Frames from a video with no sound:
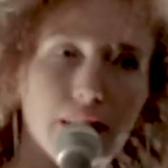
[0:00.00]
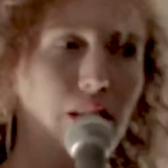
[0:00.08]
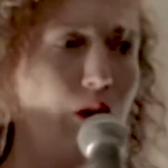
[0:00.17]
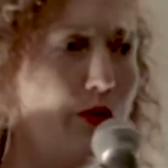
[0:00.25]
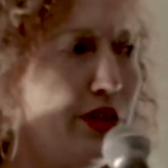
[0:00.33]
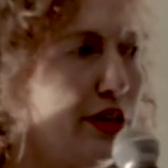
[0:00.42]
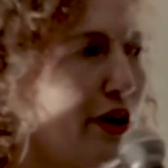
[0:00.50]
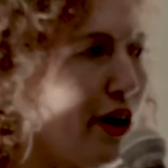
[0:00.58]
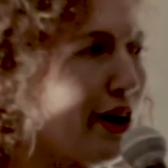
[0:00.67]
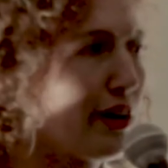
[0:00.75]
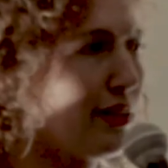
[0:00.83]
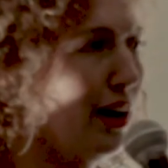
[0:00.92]
glow in the
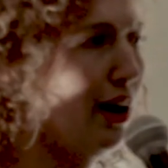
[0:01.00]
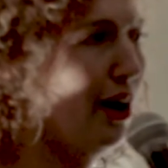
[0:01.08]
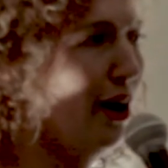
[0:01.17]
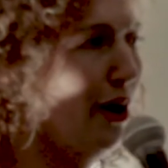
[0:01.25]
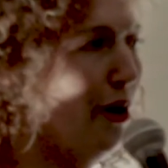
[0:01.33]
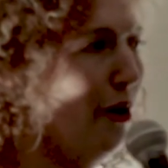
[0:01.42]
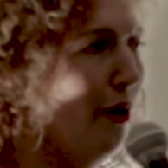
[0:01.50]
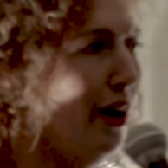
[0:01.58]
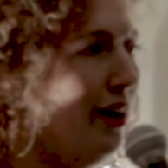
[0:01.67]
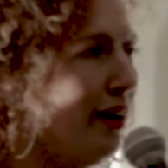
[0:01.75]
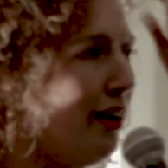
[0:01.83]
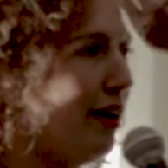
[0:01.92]
dark though?
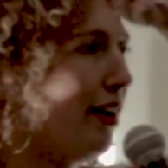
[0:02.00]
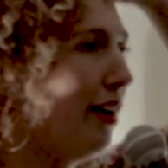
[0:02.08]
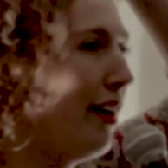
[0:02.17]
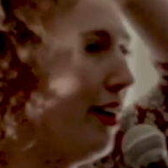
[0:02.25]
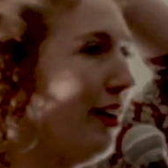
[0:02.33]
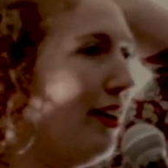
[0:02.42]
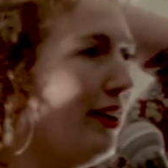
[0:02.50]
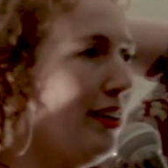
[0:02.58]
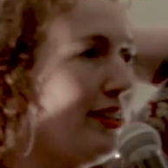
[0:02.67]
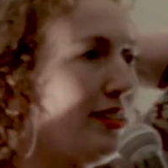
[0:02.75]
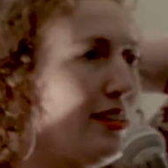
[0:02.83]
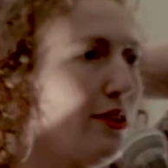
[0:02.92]

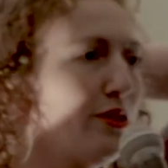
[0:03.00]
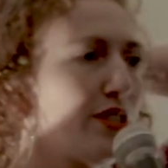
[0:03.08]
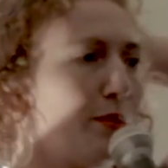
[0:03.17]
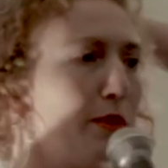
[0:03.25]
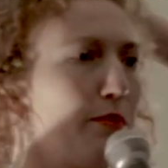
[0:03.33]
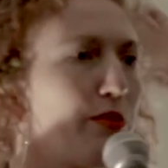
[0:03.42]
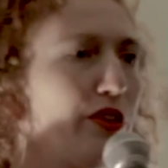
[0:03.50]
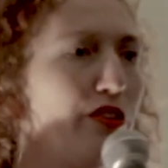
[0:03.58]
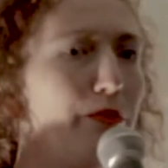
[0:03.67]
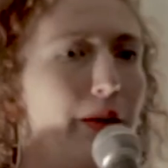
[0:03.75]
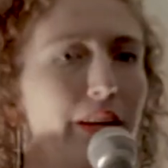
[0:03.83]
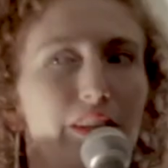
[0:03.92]
Still some
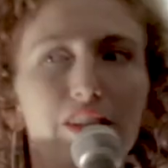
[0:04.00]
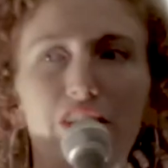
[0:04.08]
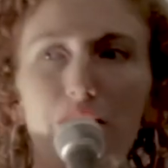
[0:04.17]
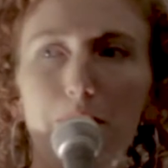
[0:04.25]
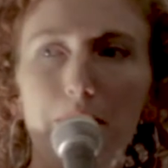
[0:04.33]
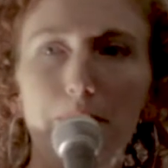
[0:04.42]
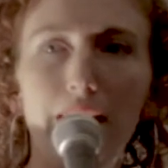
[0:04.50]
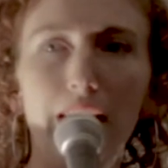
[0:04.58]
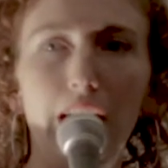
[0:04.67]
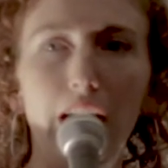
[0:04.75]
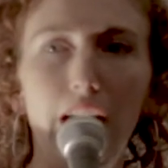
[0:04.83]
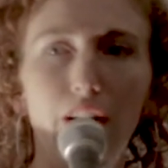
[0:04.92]
improvements to be
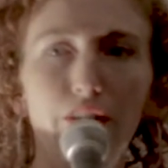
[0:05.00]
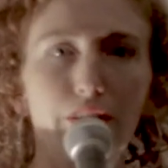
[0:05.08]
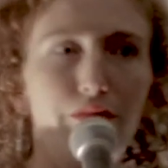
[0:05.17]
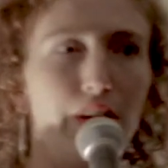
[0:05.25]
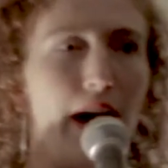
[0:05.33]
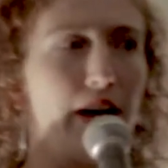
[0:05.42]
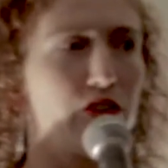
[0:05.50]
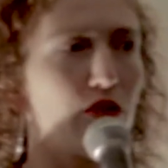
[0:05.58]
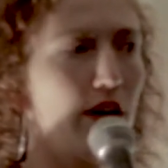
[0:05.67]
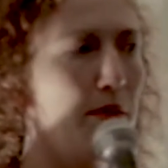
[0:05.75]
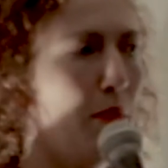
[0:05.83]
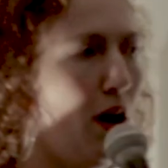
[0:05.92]
made on the
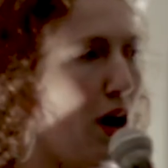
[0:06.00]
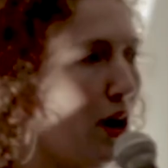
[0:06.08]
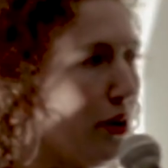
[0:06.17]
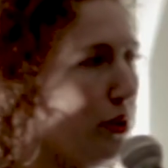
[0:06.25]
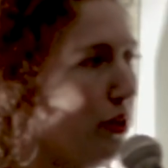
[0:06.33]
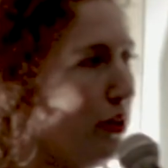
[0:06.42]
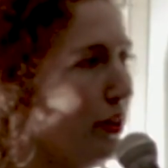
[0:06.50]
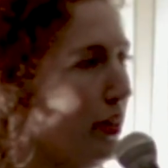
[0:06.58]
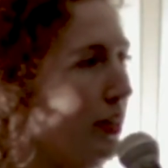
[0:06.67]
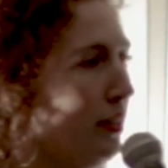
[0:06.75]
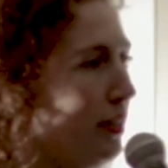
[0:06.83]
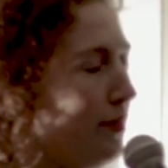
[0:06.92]
factory model.
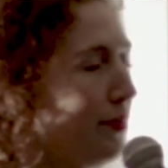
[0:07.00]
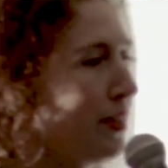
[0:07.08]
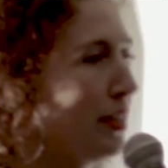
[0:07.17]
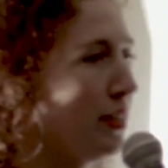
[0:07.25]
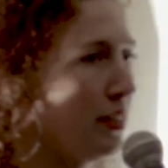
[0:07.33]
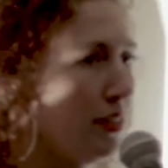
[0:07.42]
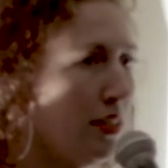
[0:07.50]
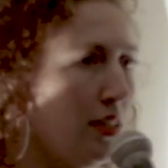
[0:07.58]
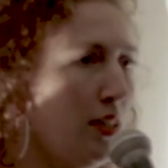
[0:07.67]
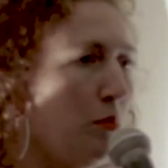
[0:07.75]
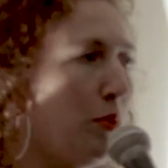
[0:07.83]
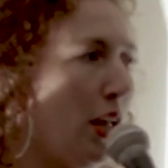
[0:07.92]

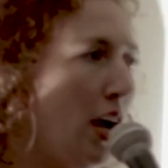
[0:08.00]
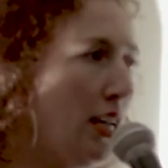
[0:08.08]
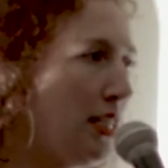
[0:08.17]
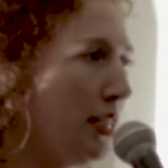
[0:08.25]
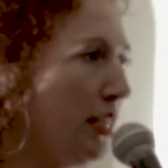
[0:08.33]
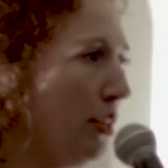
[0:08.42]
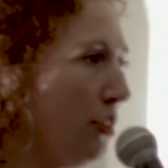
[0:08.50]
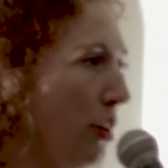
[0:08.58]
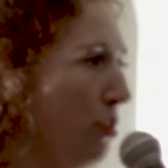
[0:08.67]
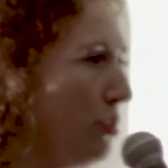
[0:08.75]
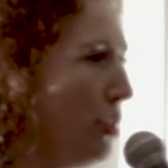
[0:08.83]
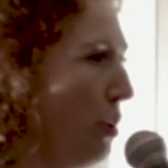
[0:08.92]
Plus,
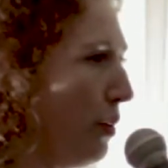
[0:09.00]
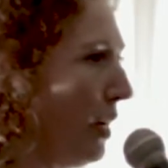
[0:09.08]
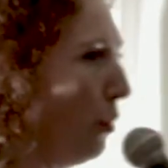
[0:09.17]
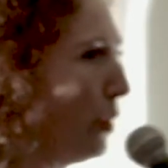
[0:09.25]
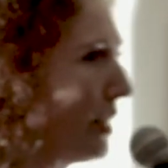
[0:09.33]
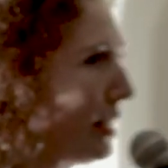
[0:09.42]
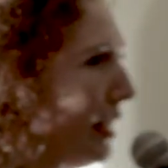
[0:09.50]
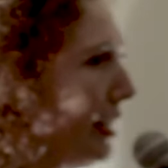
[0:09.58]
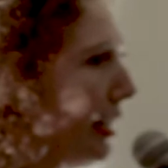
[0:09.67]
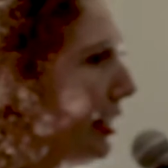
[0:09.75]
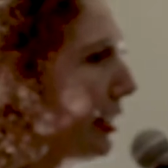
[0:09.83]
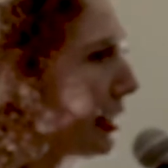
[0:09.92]
dildos don't get whiskey
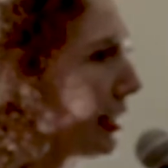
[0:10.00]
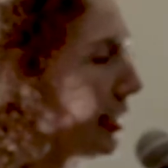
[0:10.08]
dick.